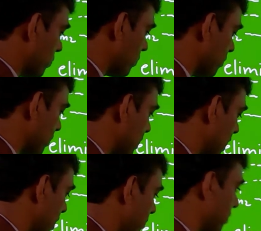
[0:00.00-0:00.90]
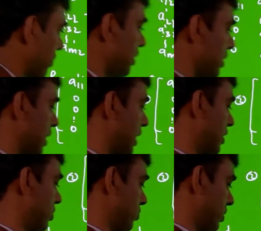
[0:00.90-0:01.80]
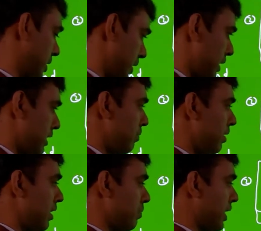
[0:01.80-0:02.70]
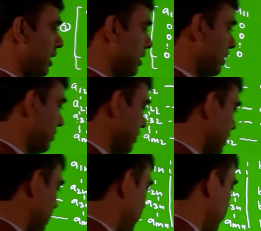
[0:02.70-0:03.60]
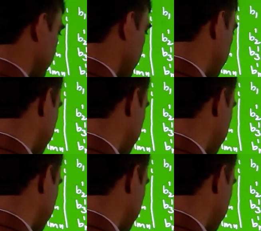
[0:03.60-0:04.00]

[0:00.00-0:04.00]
with the help of a R2. In a similar manner, here